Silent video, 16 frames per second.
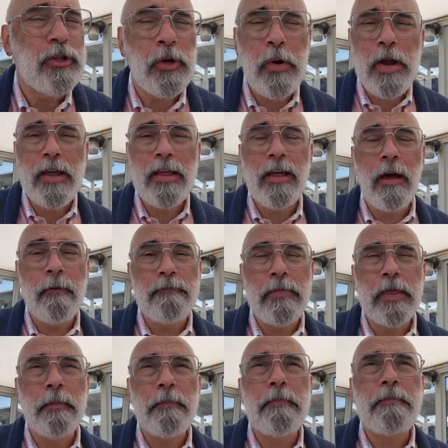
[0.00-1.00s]
during
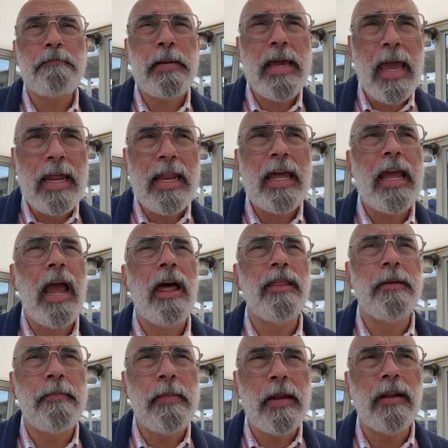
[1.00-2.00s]
the beginning
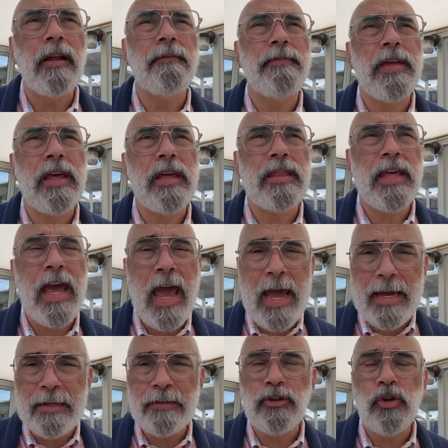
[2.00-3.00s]
and the middle of the, the
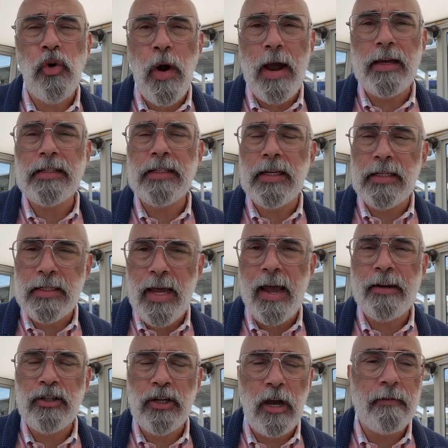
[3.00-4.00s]
AIDS crisis,
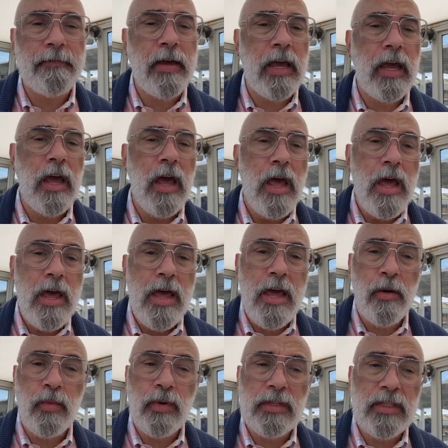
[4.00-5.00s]
HIV,
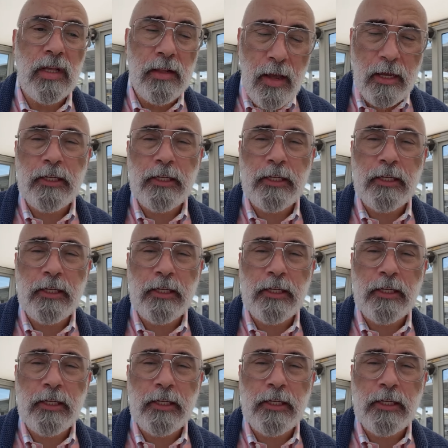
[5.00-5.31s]
it was the